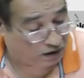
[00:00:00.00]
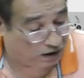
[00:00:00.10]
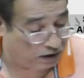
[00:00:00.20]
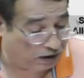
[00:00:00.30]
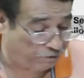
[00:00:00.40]

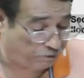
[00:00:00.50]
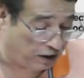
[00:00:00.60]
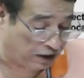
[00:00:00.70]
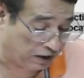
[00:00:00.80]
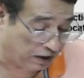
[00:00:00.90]
if we
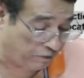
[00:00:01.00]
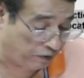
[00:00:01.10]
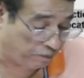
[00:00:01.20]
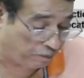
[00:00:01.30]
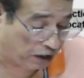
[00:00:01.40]
are
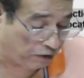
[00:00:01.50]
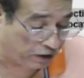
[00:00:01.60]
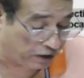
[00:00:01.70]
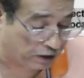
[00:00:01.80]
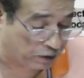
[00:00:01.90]
given power
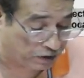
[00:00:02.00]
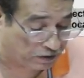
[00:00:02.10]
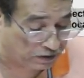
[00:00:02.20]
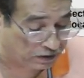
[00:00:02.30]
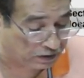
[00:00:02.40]

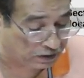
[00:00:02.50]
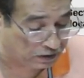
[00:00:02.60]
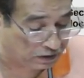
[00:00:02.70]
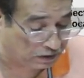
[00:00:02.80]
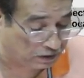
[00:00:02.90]
expenses,